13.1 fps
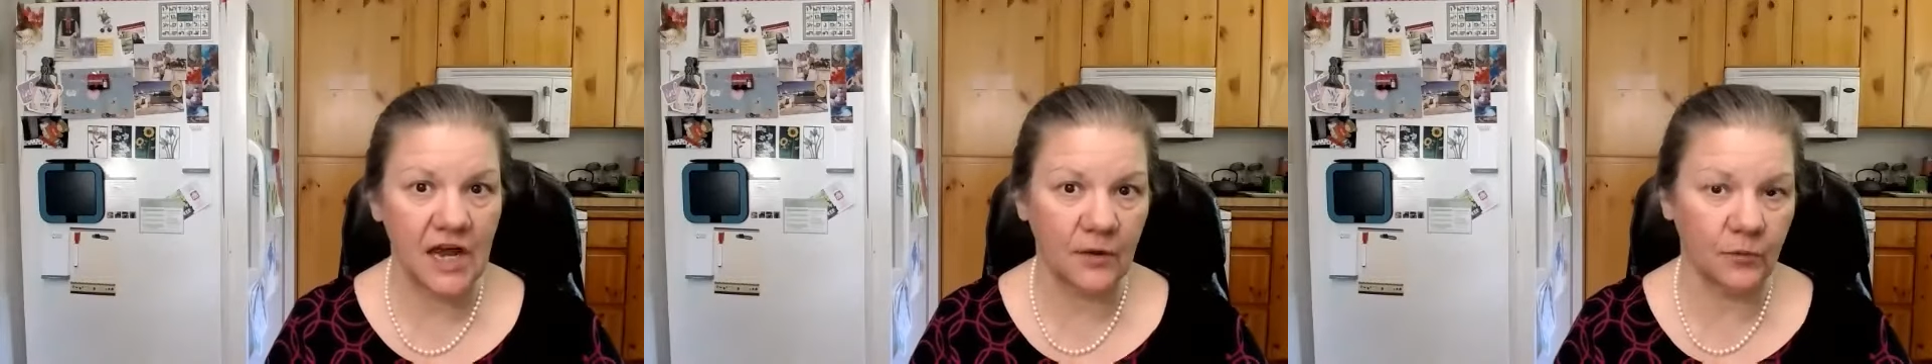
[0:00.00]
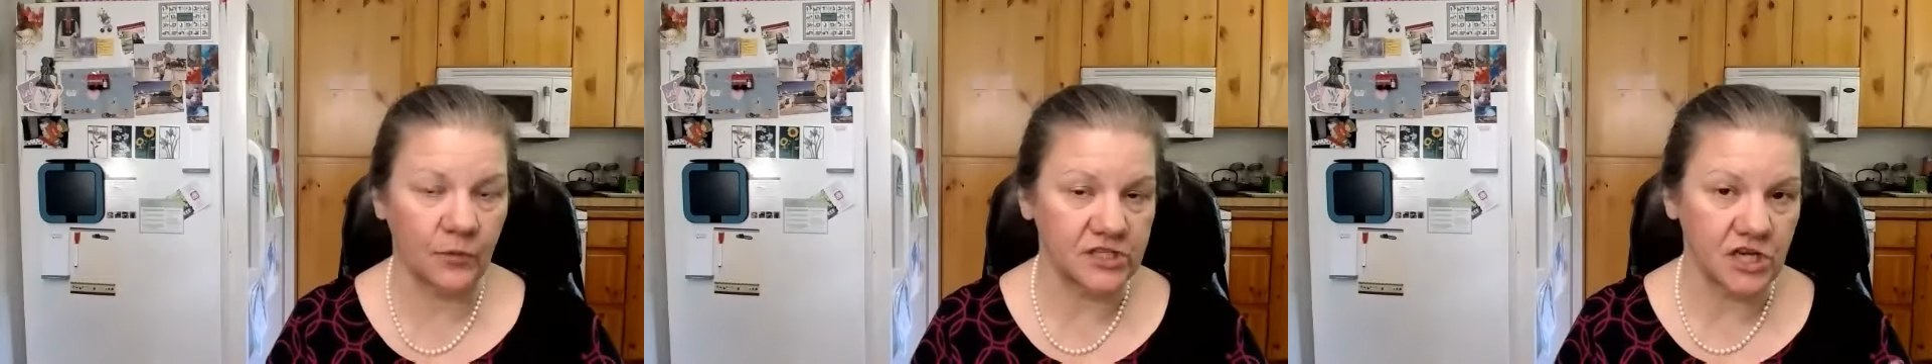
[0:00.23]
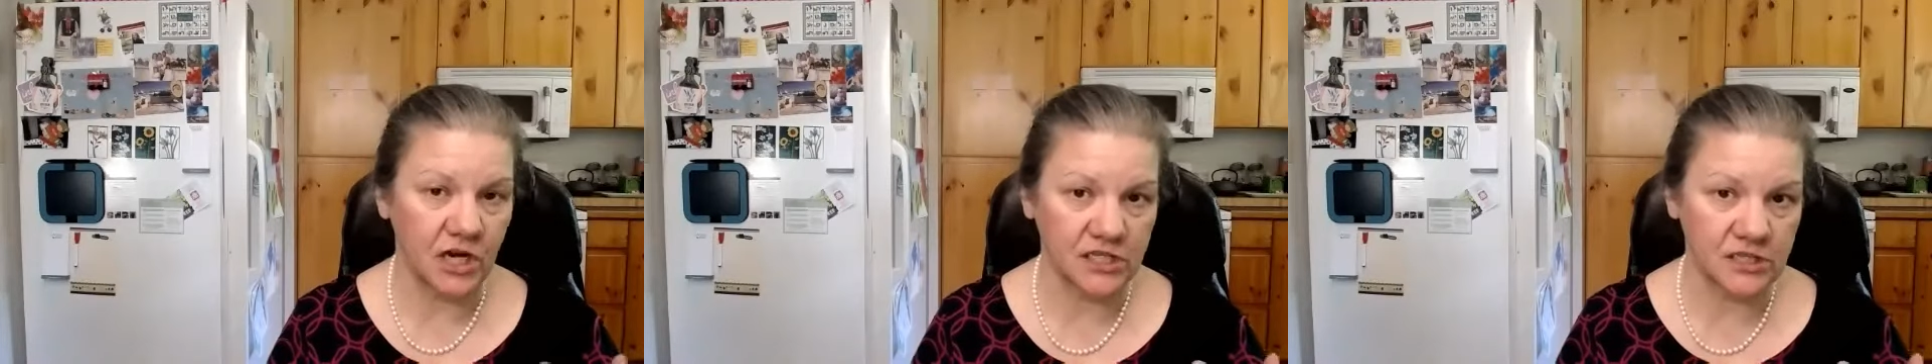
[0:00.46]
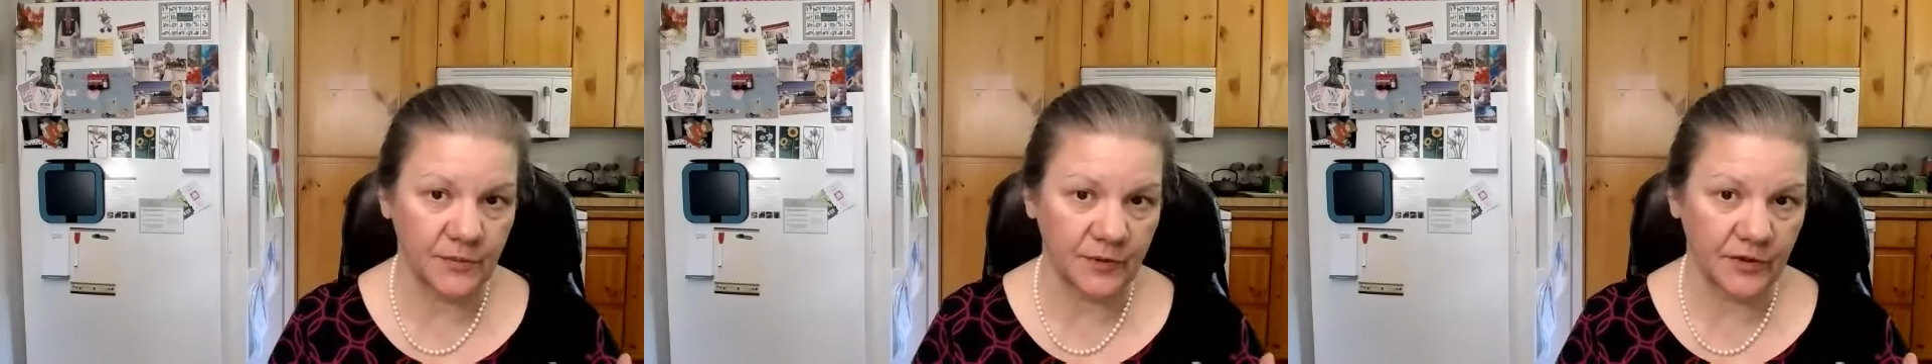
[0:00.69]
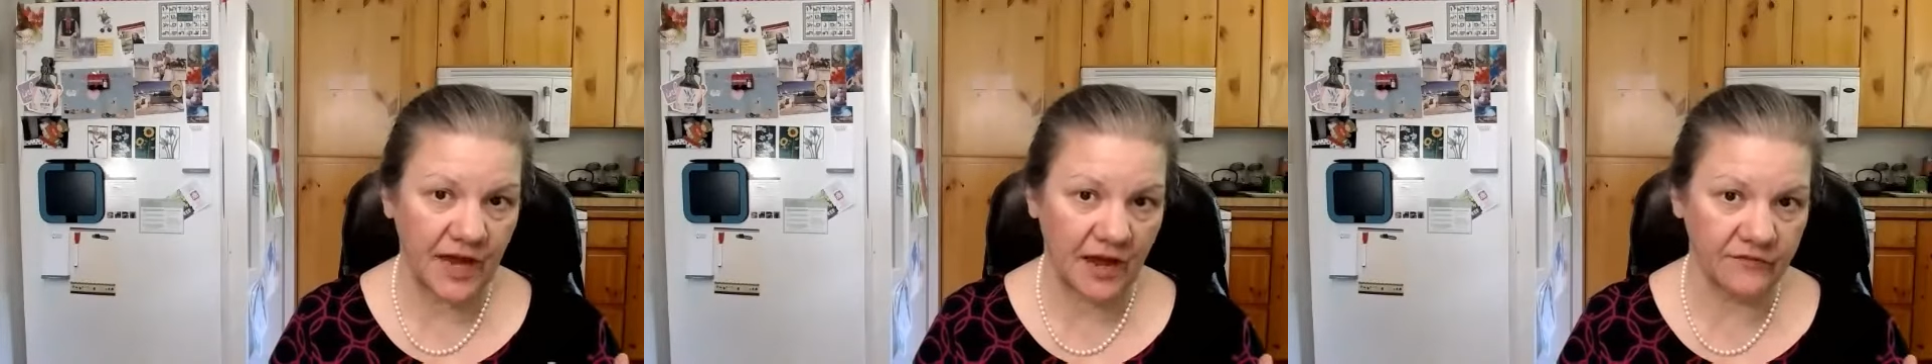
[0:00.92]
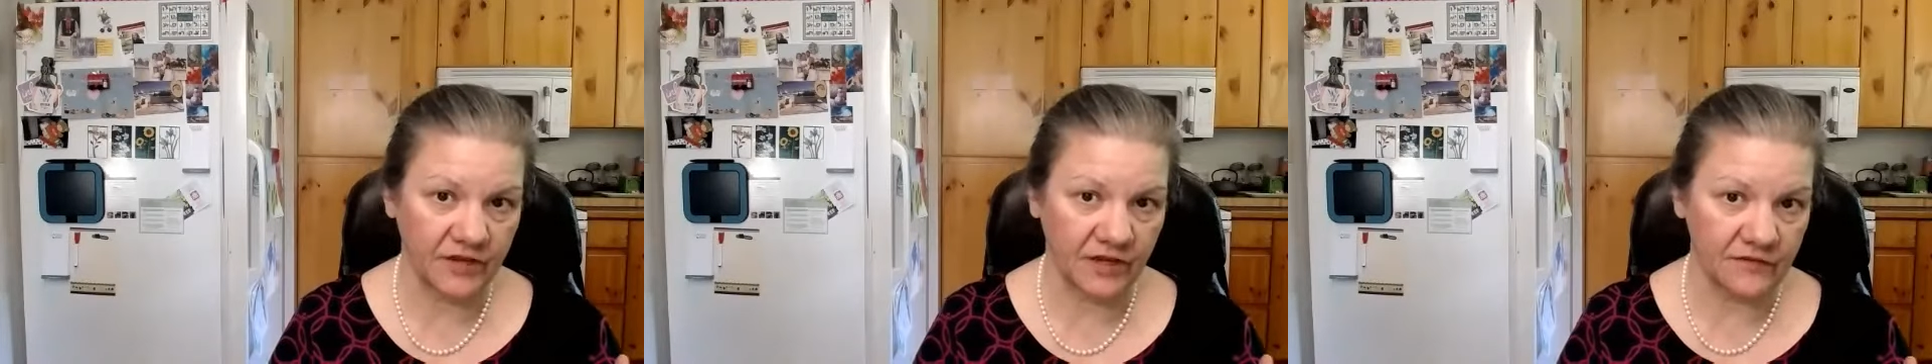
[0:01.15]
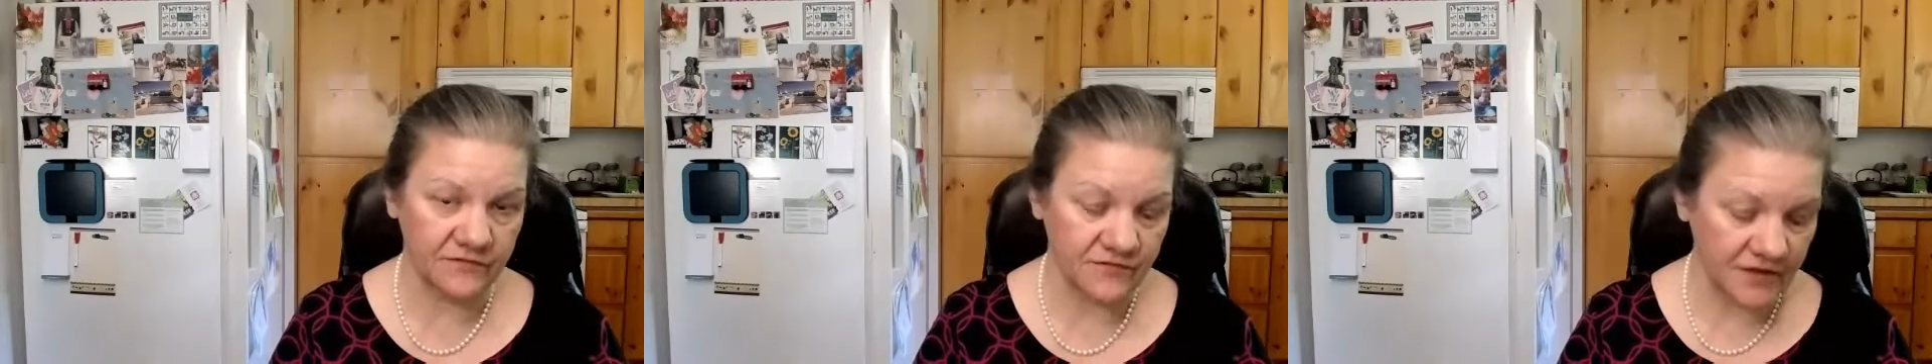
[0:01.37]
we talked about having
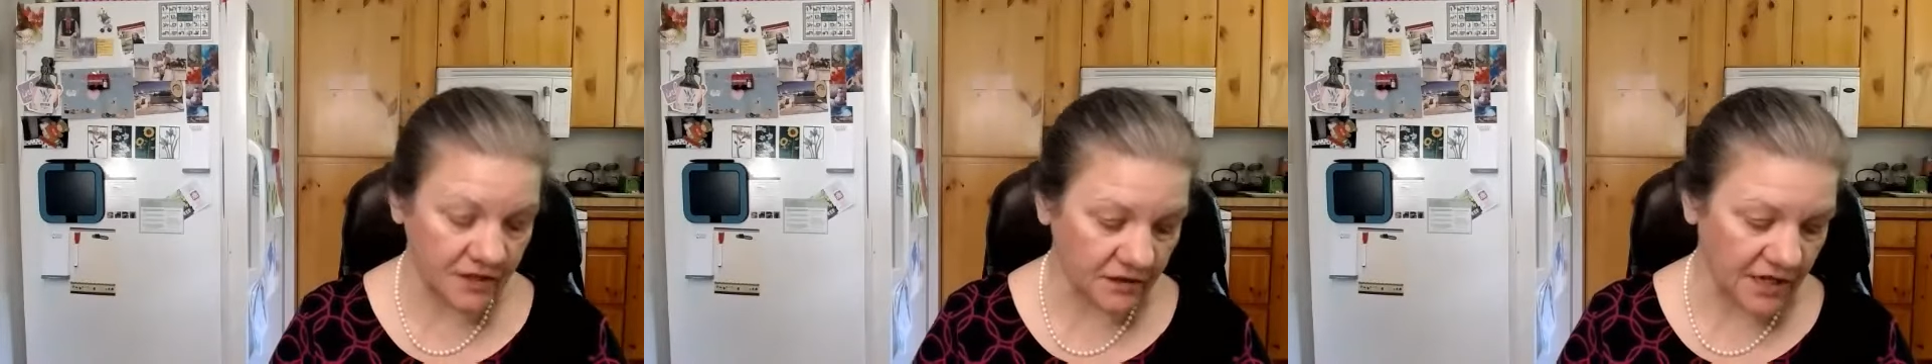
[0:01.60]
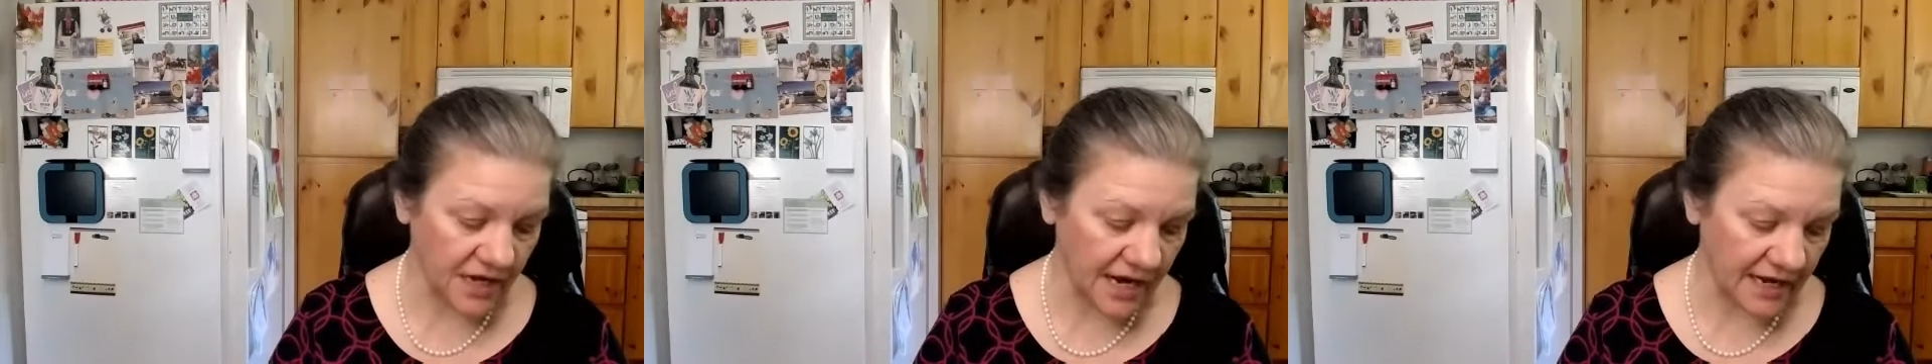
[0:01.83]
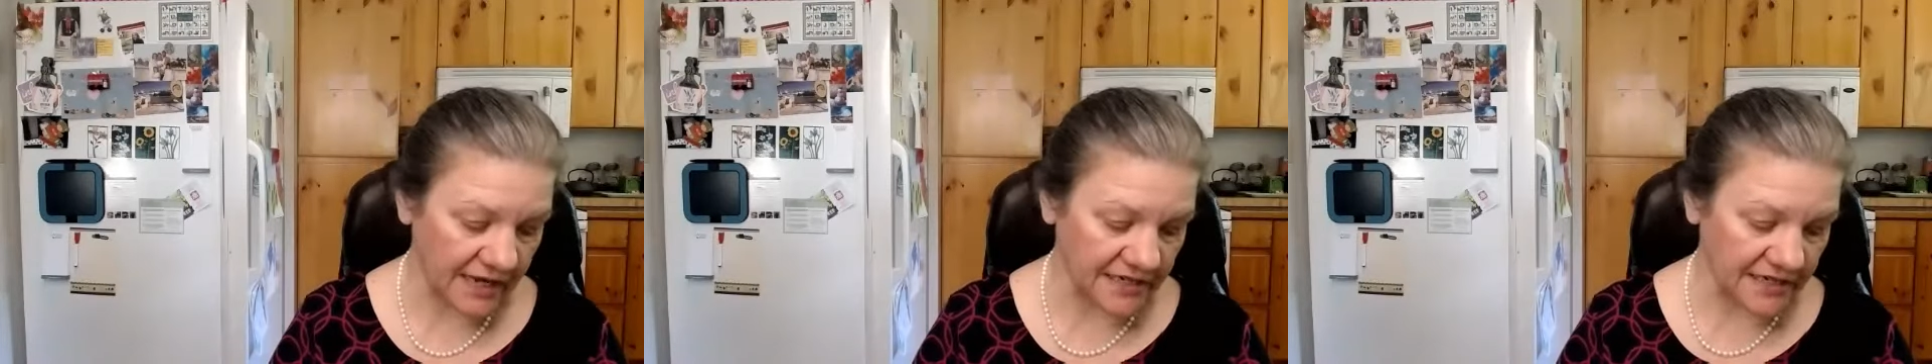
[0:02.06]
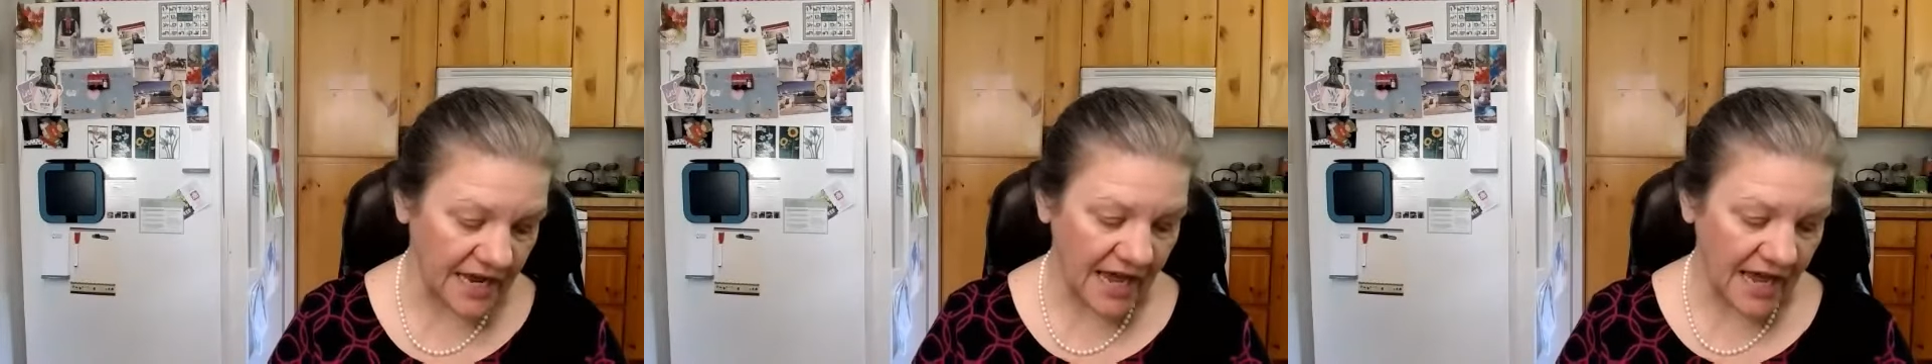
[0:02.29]
a field guide,